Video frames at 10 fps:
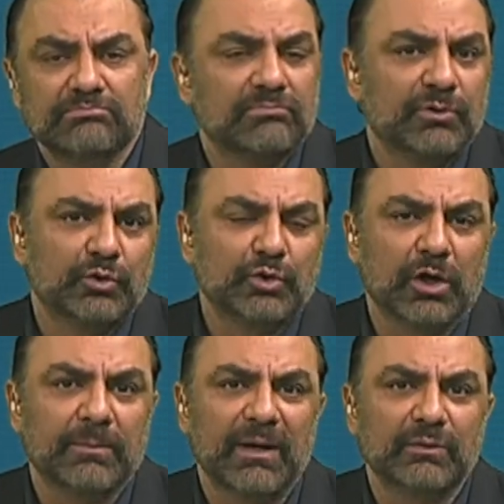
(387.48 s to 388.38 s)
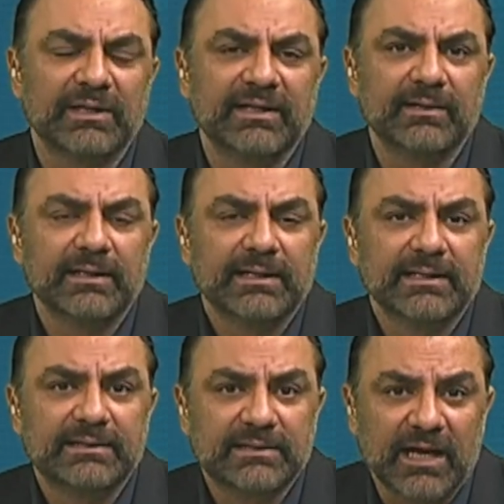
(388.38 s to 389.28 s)
You talk about the
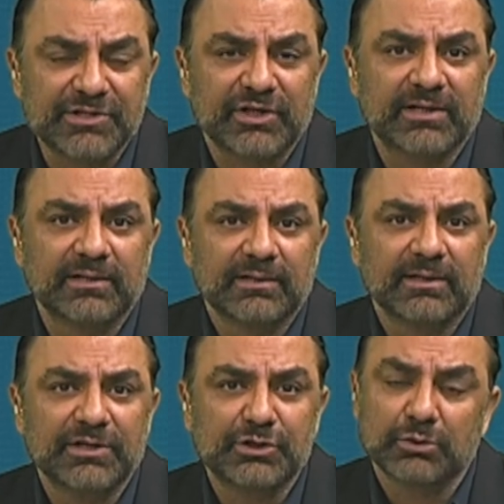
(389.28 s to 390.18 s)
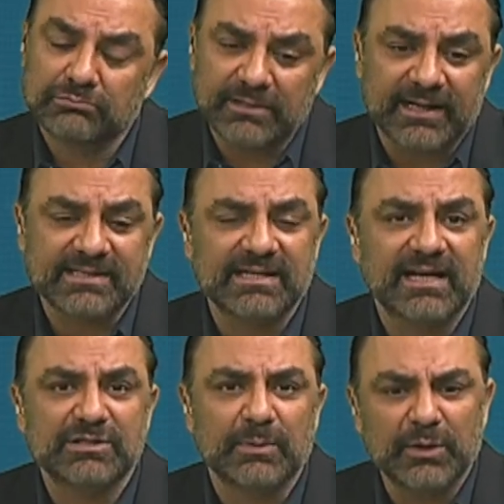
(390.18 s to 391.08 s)
Tajik issue, that is
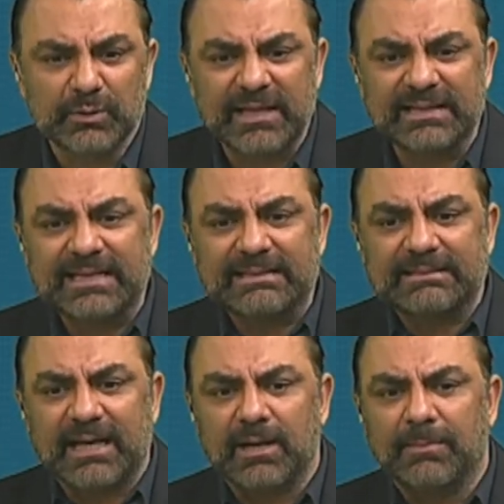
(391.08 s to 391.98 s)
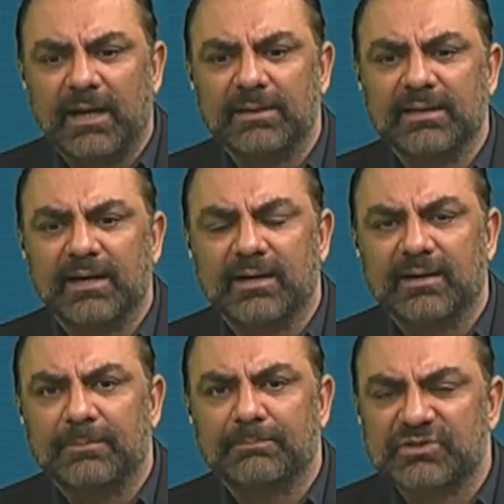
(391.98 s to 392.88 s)
there as well. Do you think the Taliban, they are
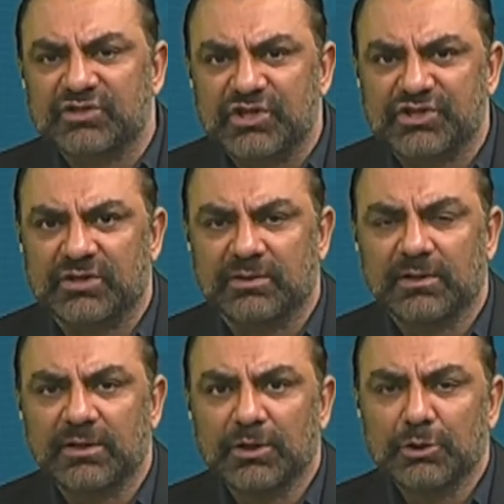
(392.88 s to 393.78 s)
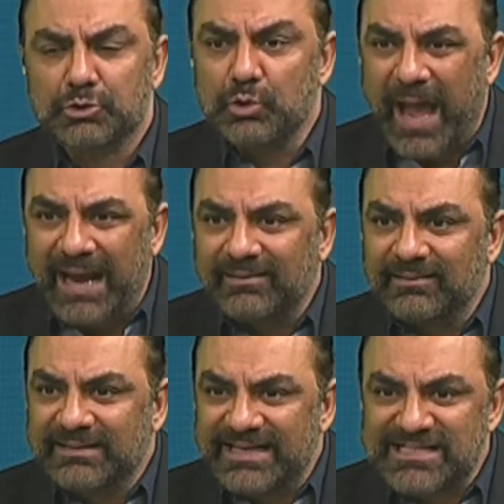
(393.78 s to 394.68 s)
in a position to
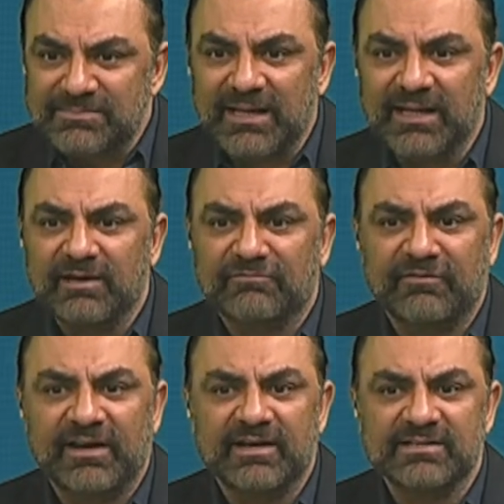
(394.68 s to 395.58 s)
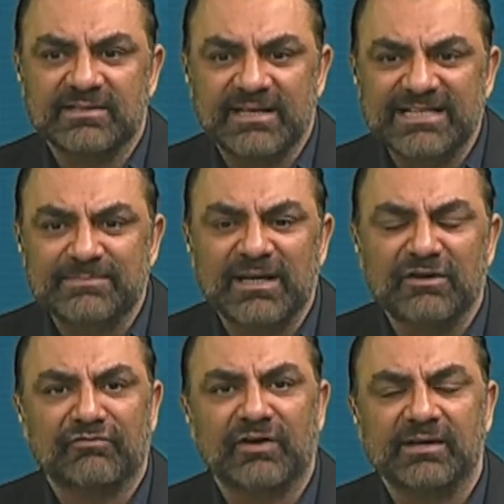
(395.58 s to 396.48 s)
handle these many affairs, these
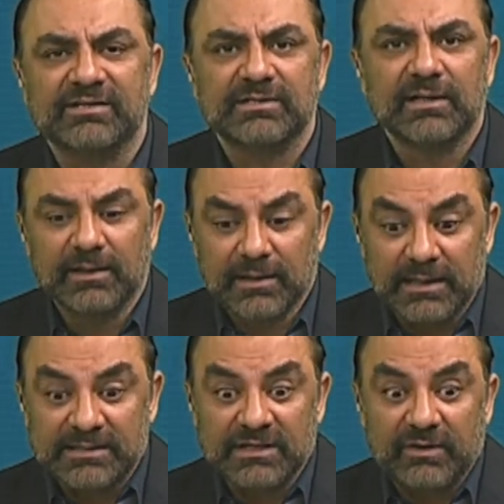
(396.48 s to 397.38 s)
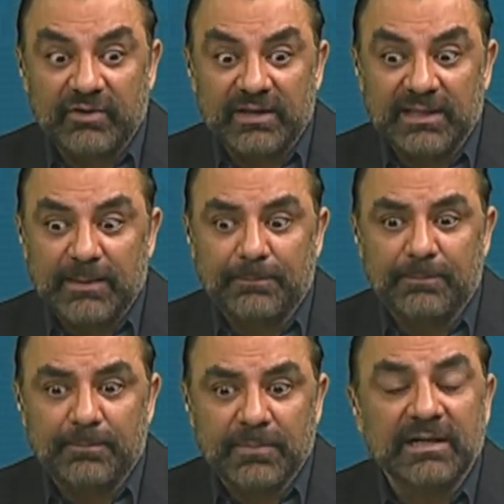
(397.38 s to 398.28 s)
many fronts, considering the
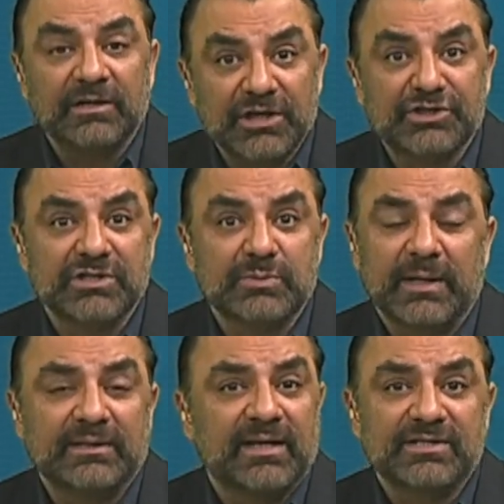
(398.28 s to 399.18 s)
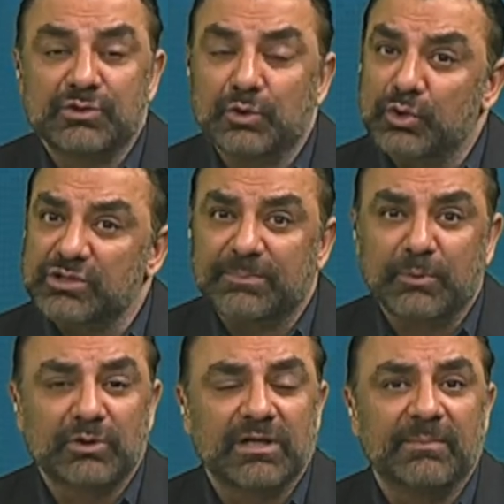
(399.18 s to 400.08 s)
conditions where there is no
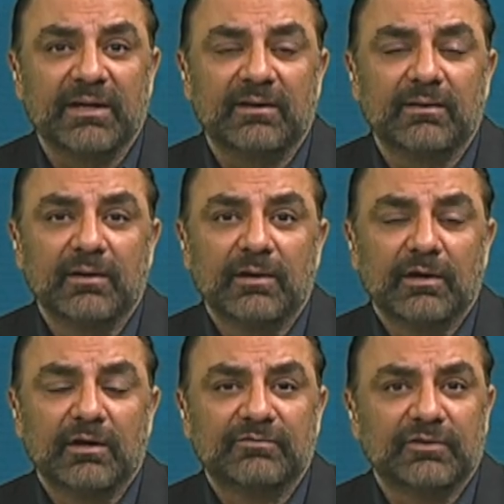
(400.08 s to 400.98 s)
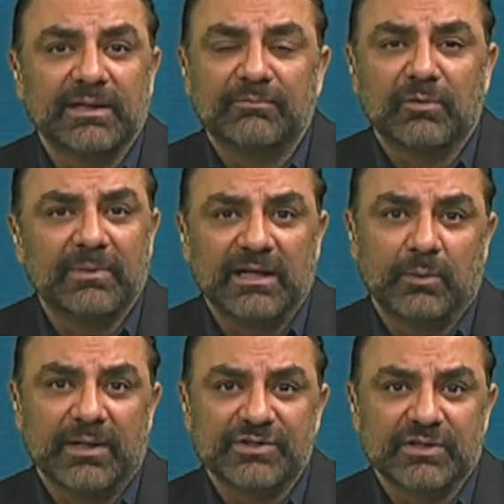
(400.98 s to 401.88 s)
support coming in for them from
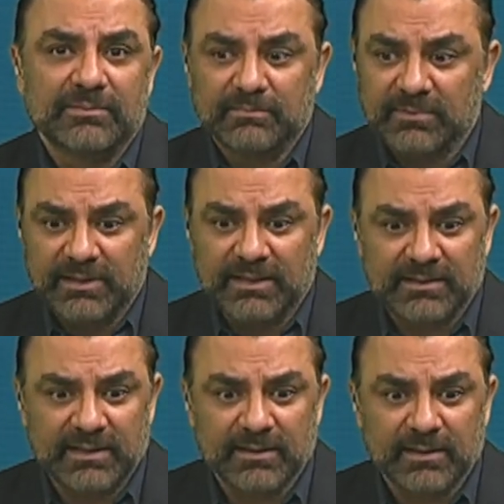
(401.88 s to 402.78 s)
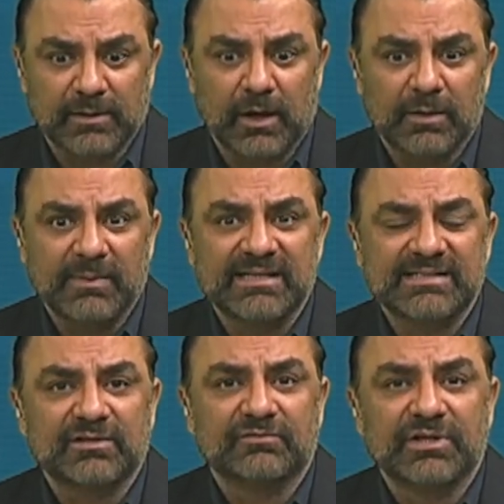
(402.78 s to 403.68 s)
anywhere, sir? The economy is
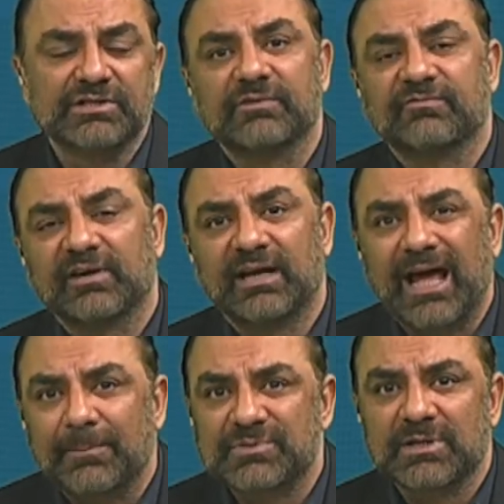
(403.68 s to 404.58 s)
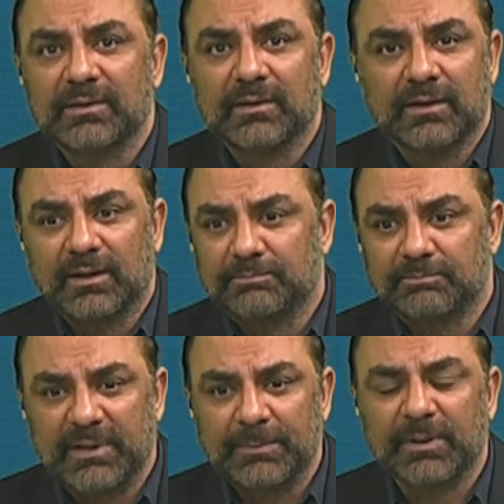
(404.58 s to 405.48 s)
at a verge of collapse.
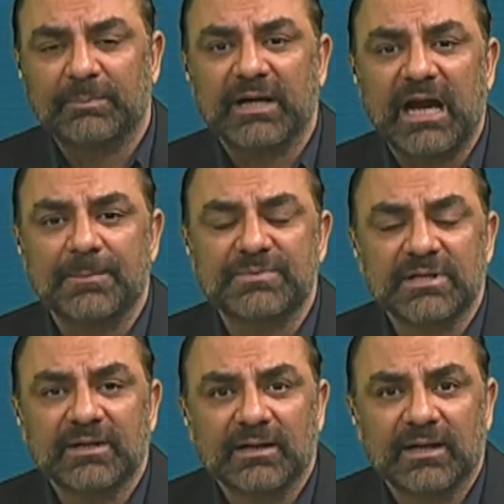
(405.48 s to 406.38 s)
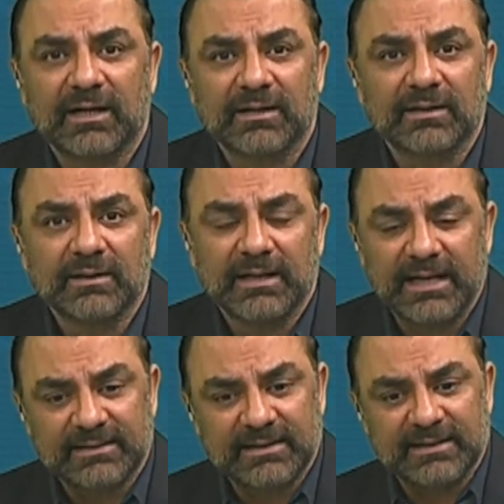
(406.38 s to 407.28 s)
People perhaps are
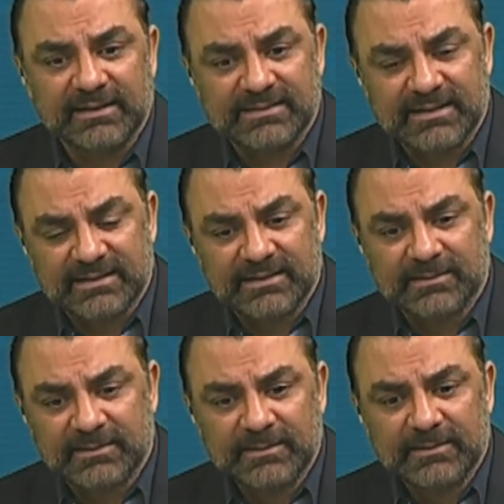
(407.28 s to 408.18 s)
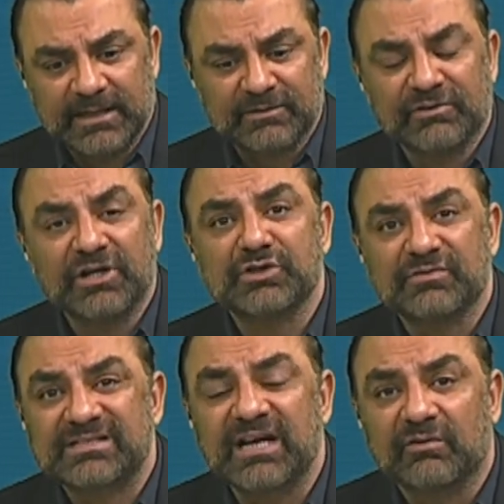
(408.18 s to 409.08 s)
at the verge
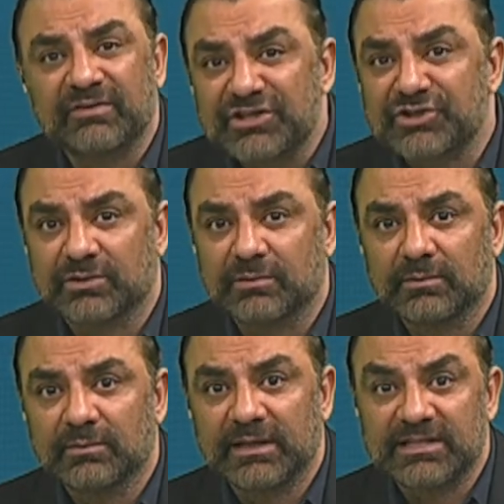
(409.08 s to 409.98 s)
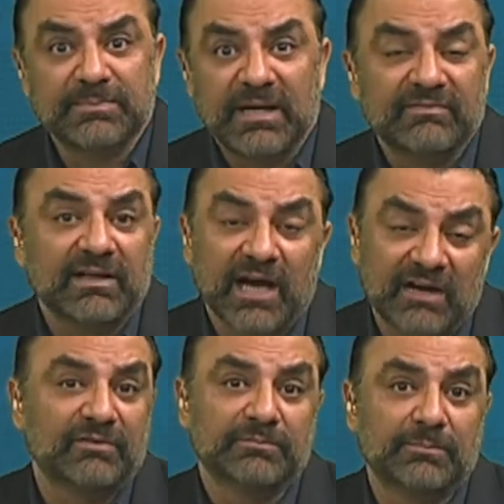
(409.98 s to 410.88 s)
of starvation. It is believed that
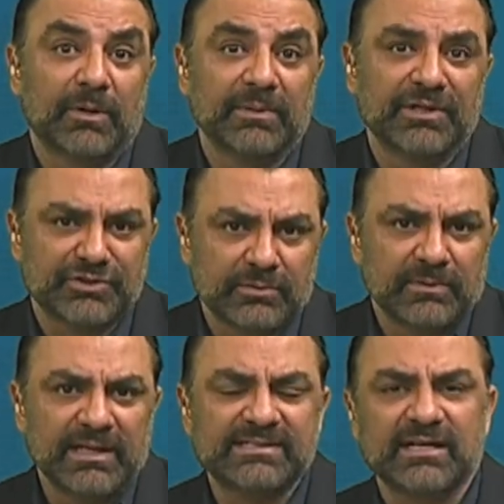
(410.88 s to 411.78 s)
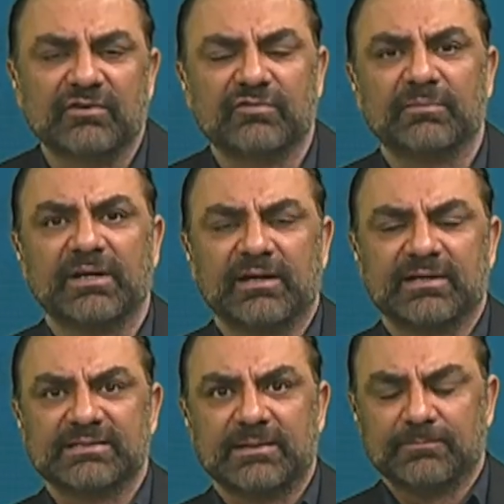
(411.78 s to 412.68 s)
half of the population. Let's start from there,
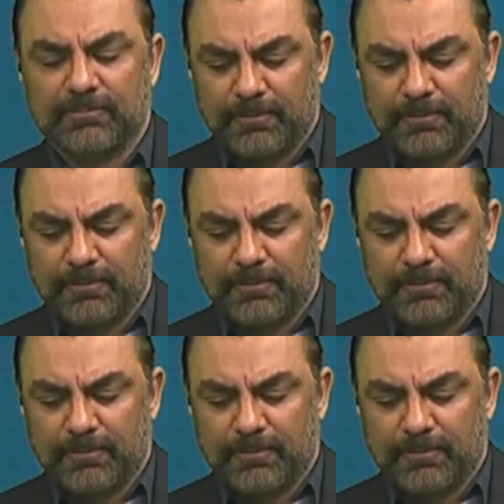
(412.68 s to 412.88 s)
Rana Saab.